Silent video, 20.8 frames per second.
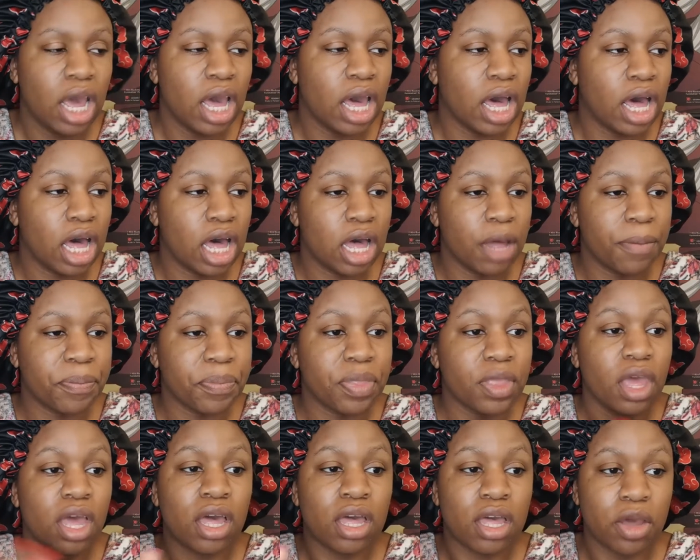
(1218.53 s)

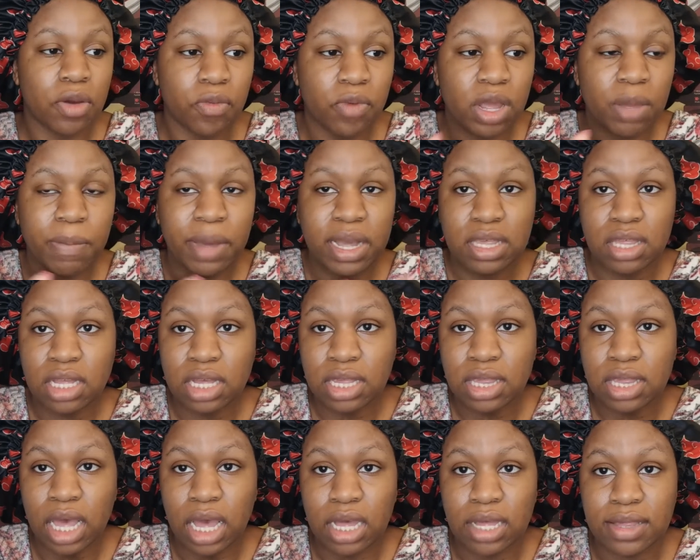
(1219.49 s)
Kareem basically
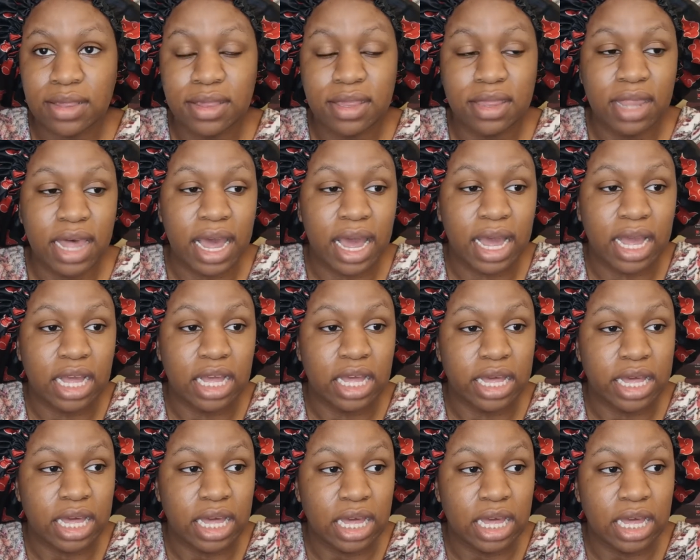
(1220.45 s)
says that
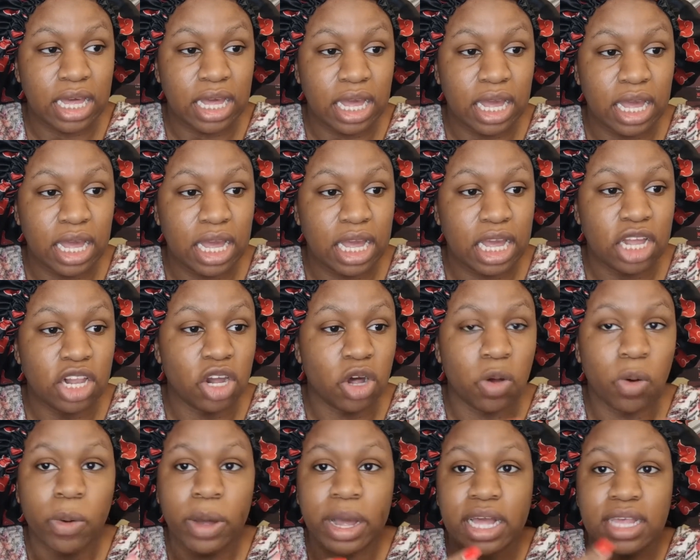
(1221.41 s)
he, you
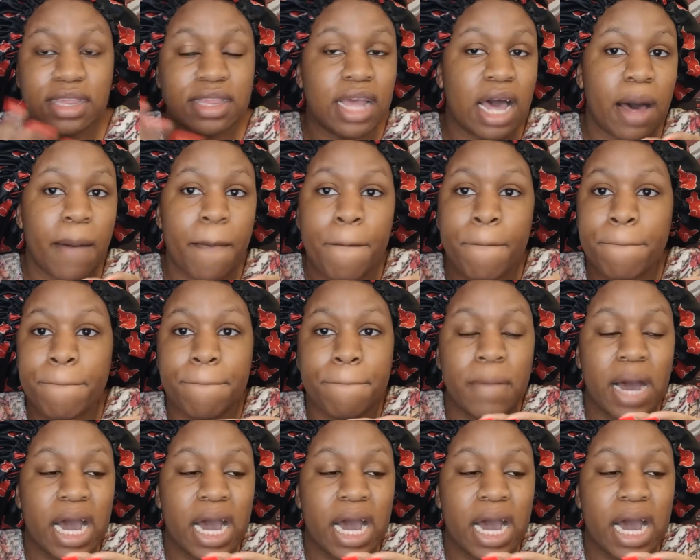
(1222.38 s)
know, is not,